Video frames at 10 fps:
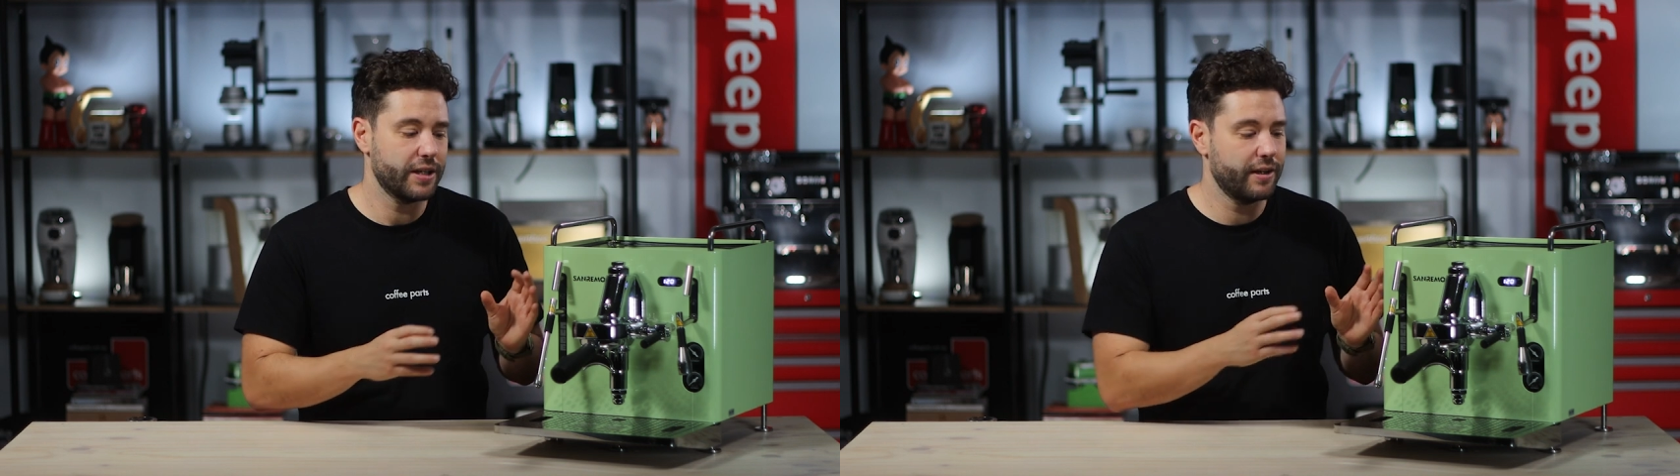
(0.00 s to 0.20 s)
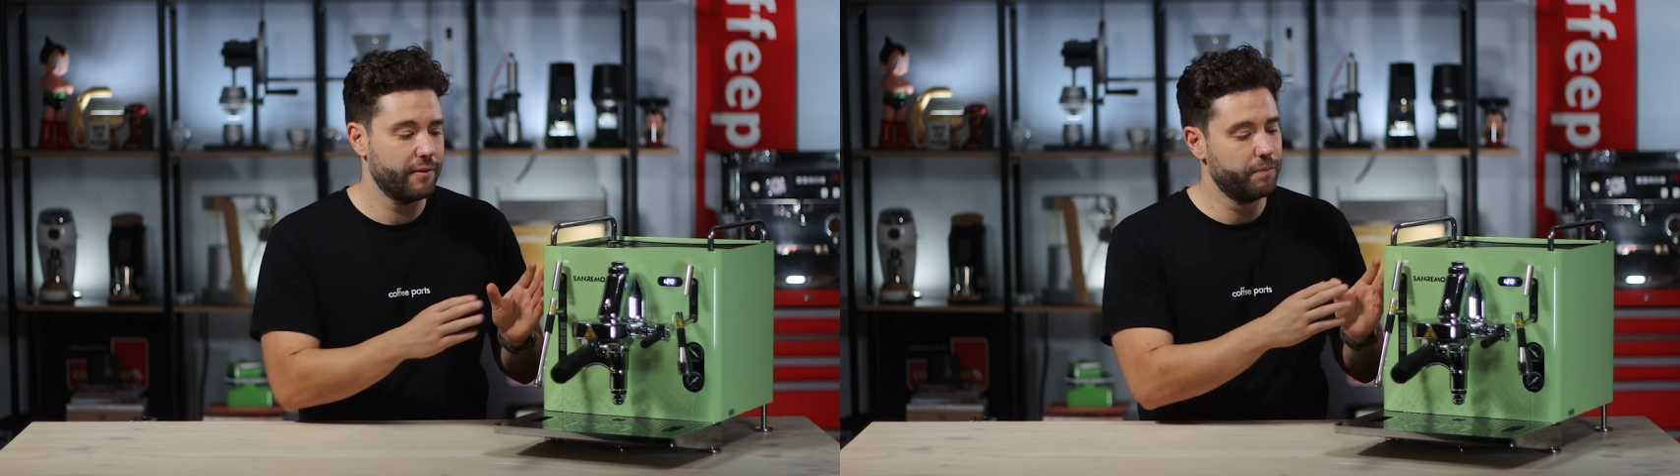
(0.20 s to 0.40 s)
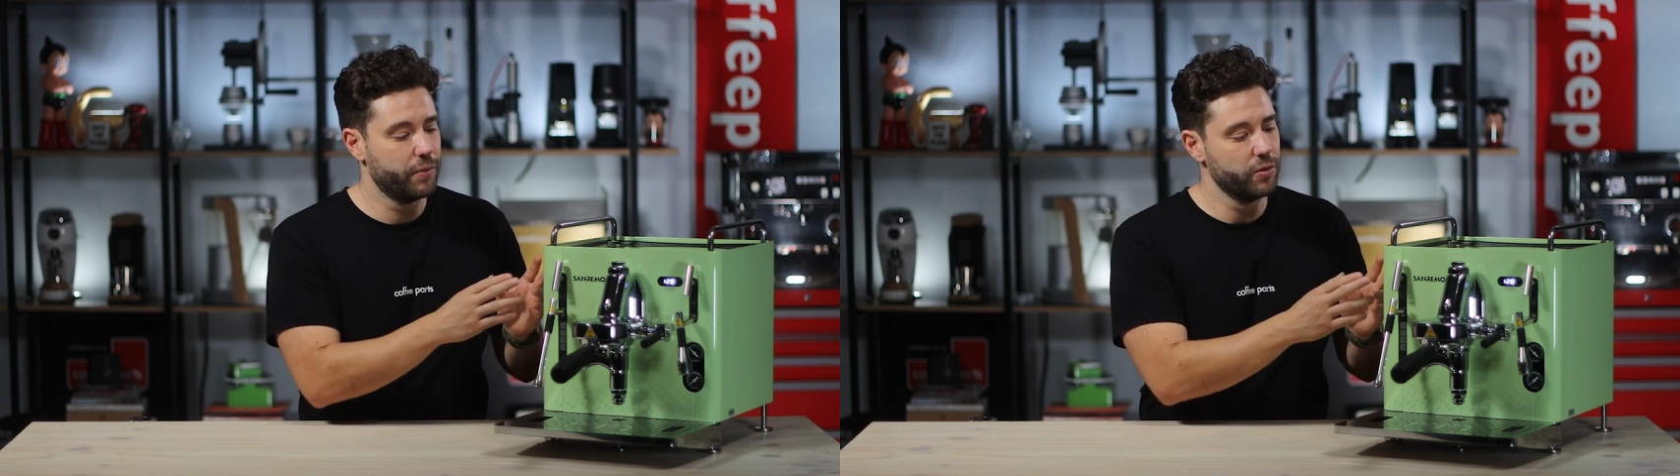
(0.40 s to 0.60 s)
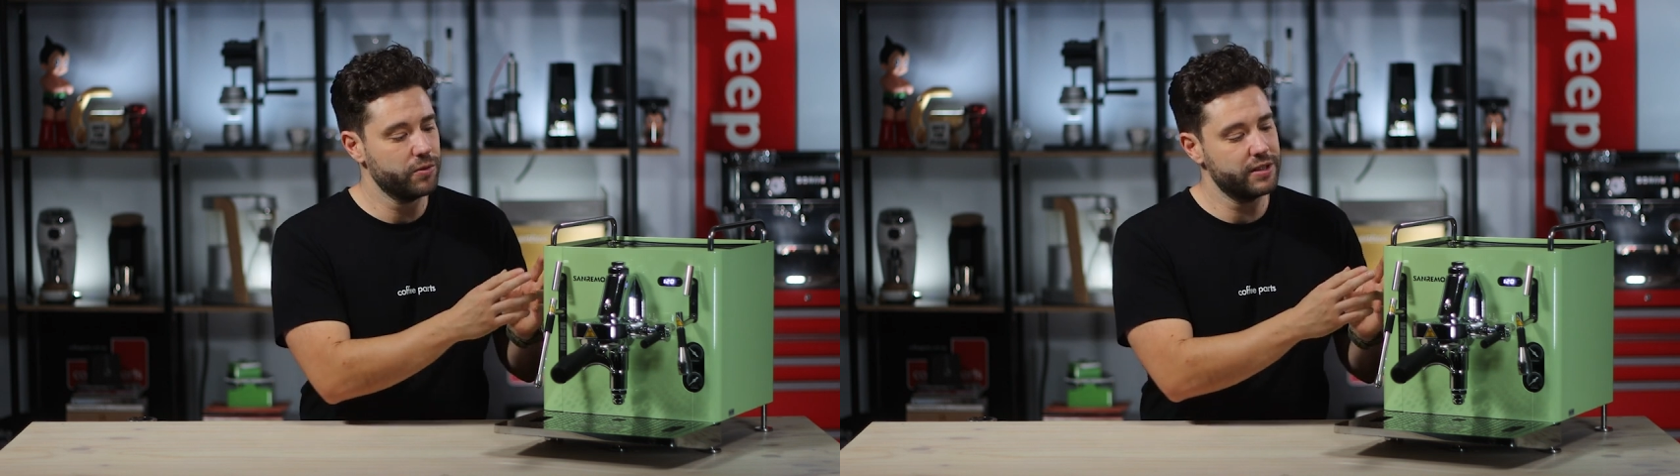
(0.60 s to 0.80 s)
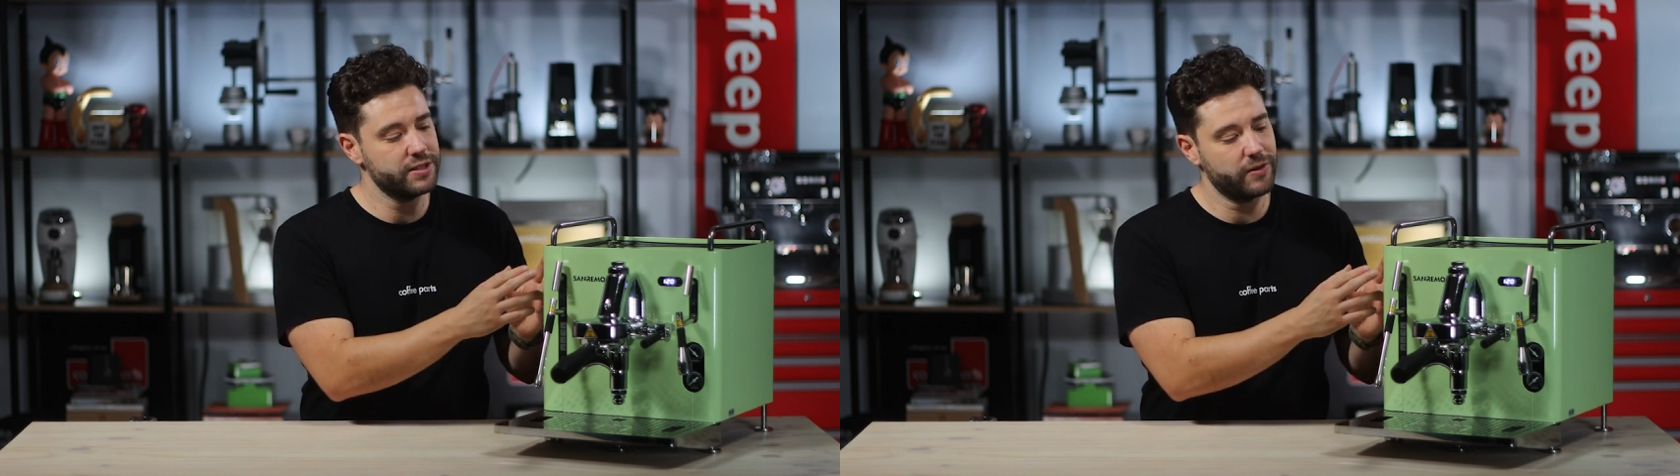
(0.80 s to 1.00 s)
and they've
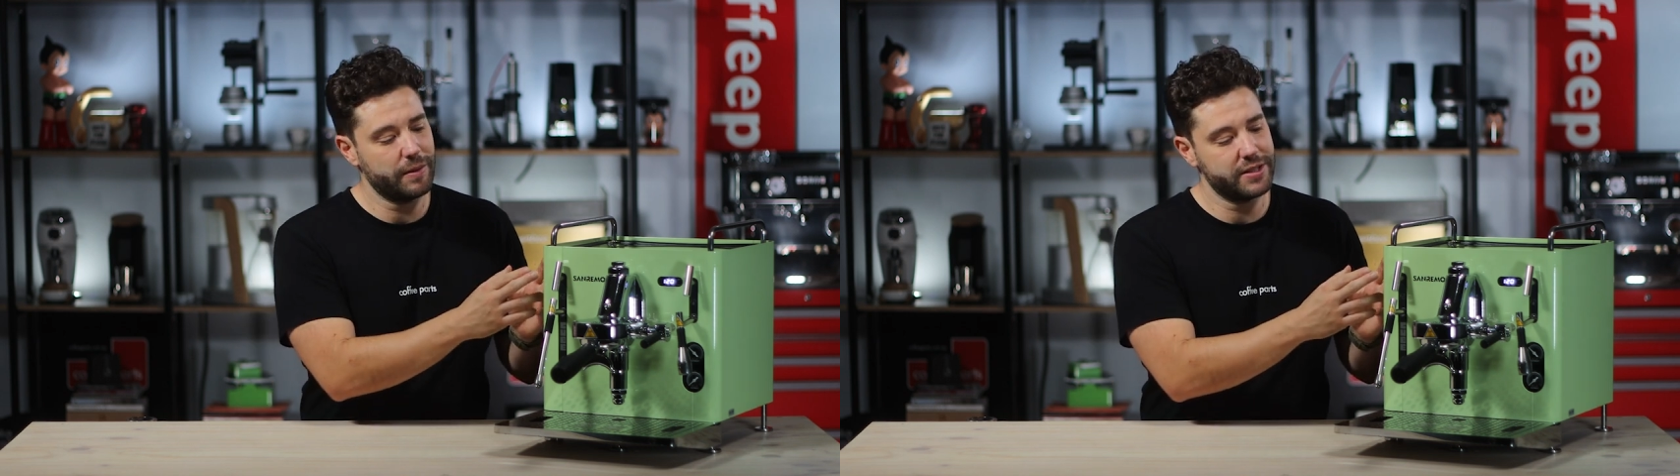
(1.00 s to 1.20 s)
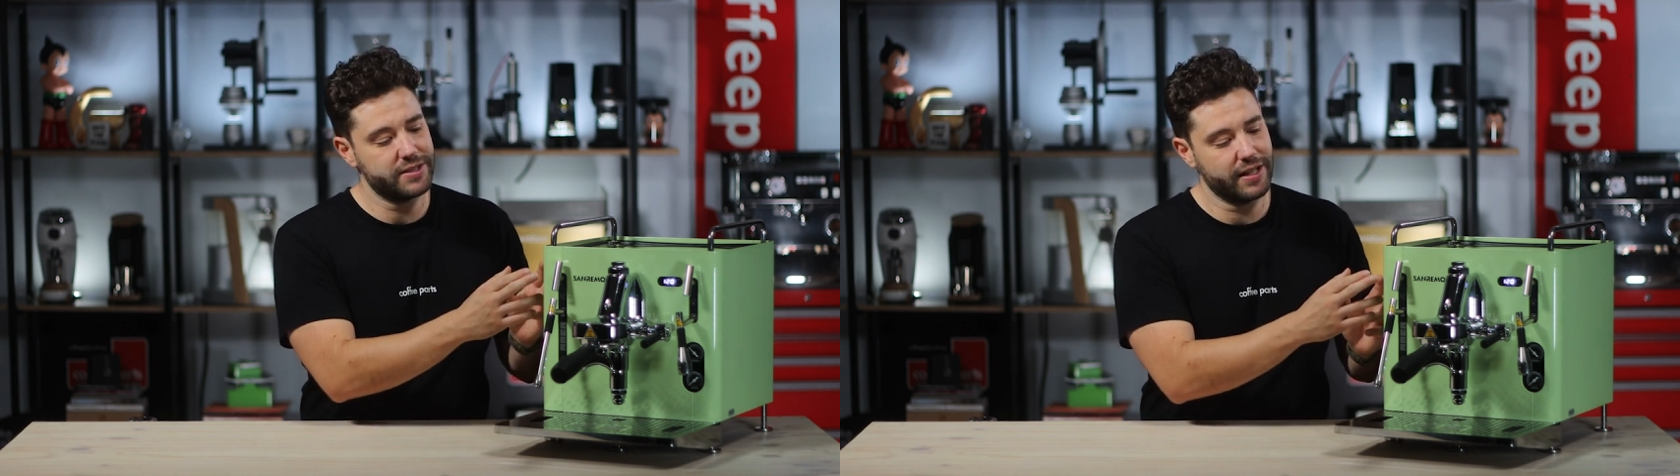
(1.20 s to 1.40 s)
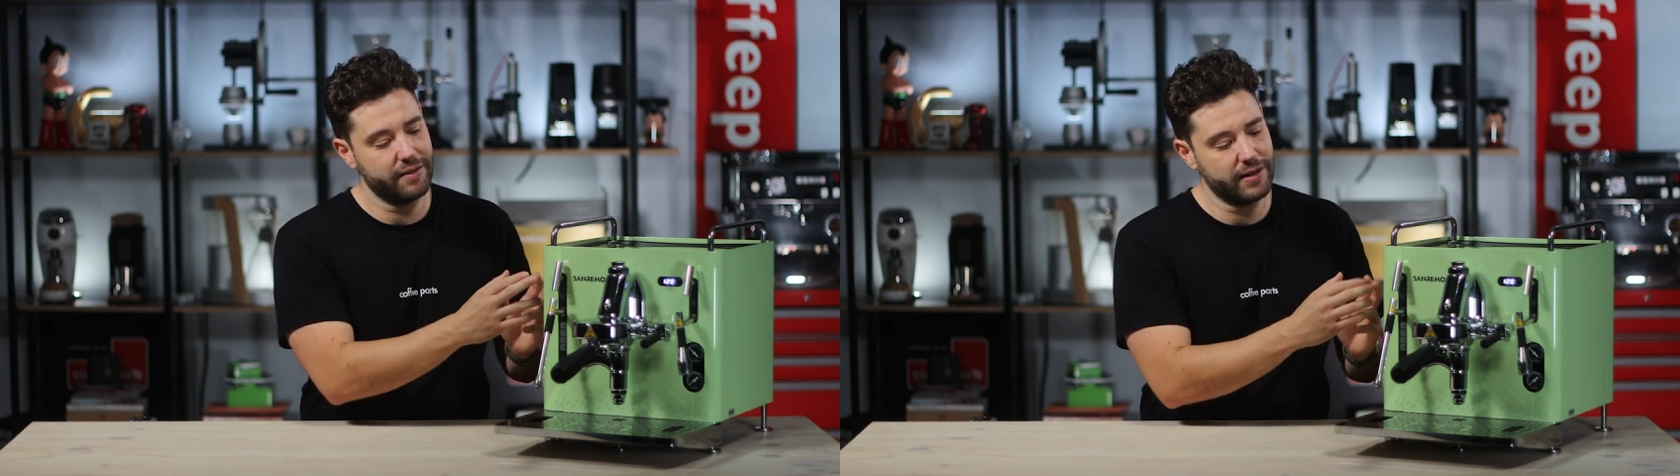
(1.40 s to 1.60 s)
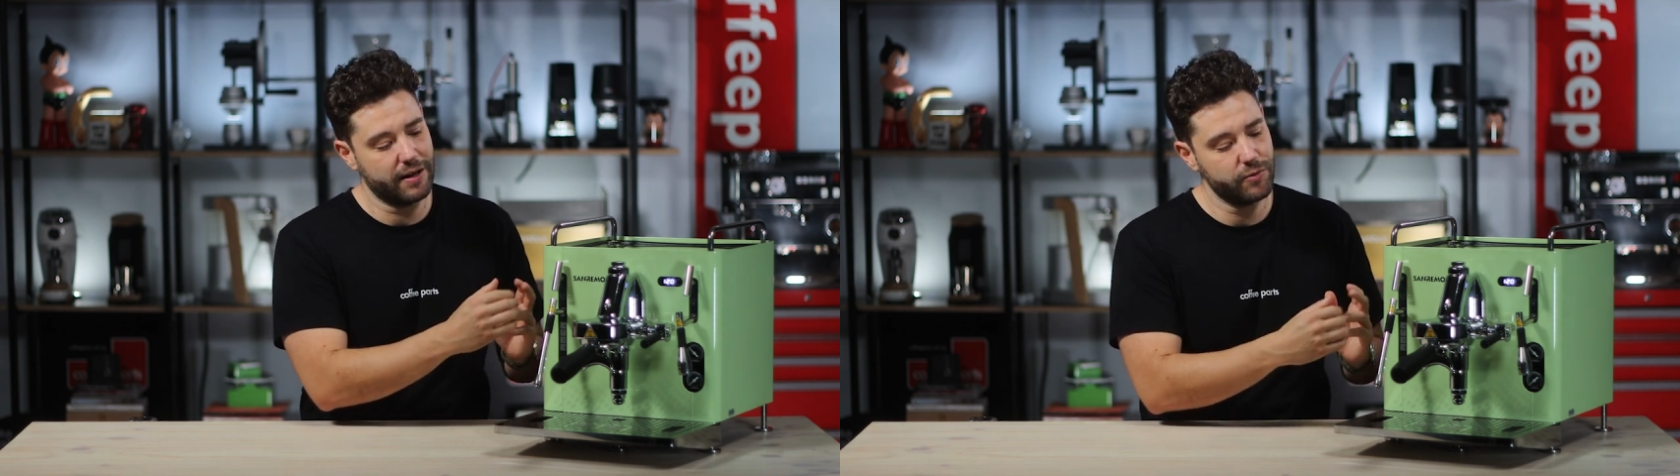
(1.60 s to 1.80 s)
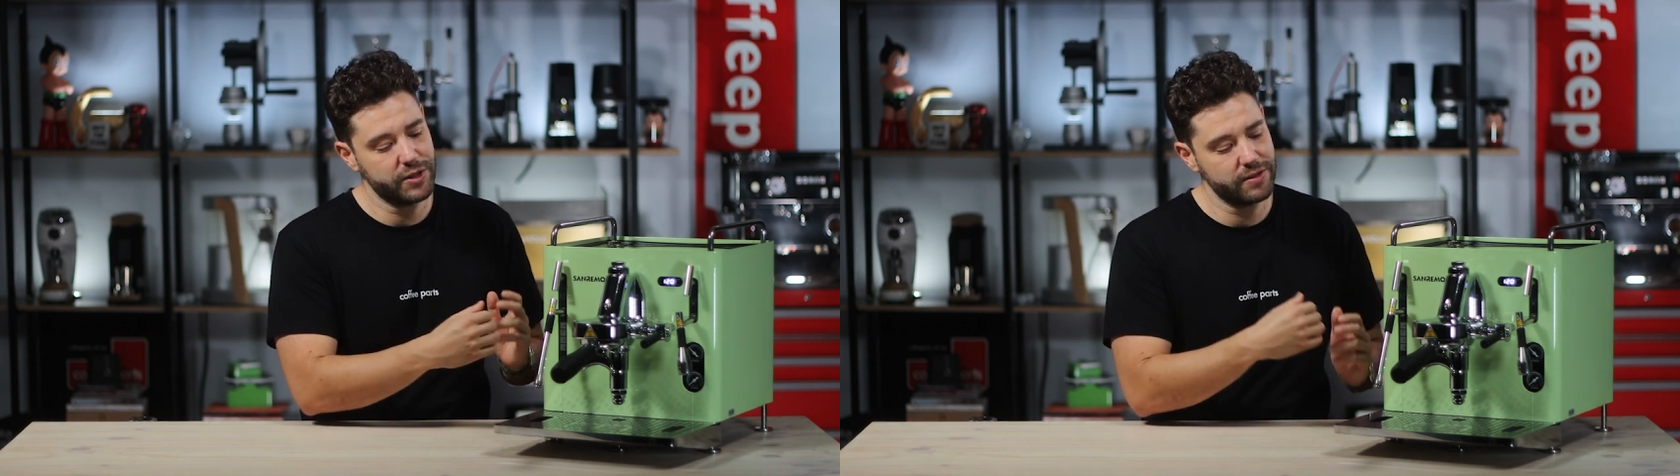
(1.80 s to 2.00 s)
built a ceramic steam
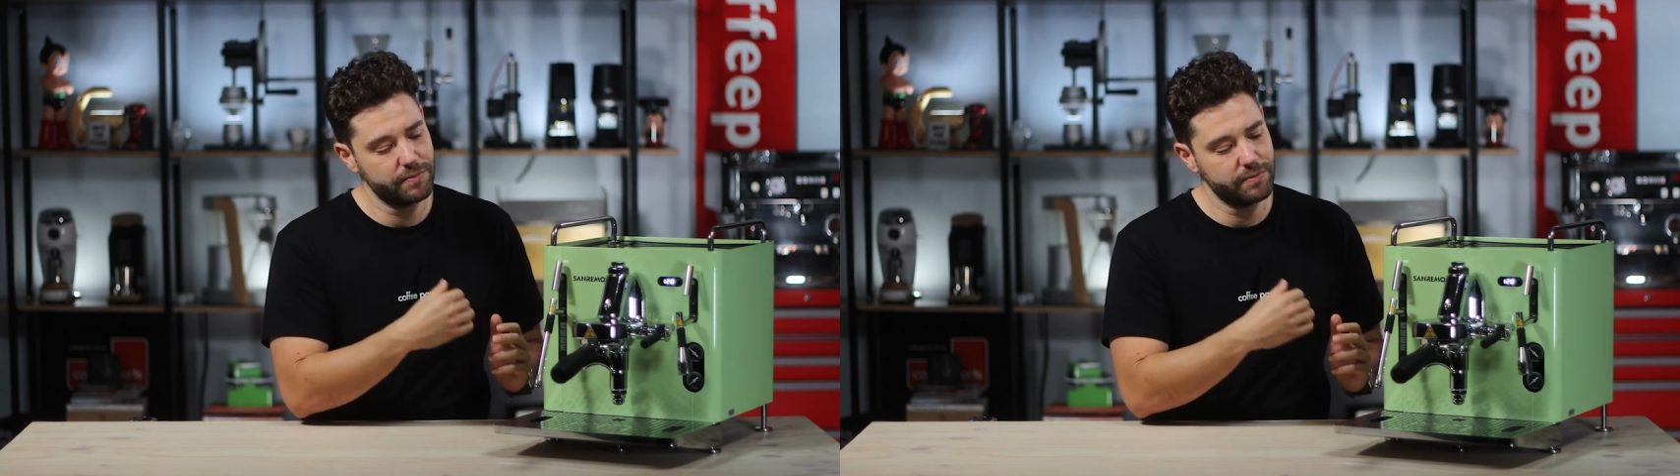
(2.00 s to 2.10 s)
valve which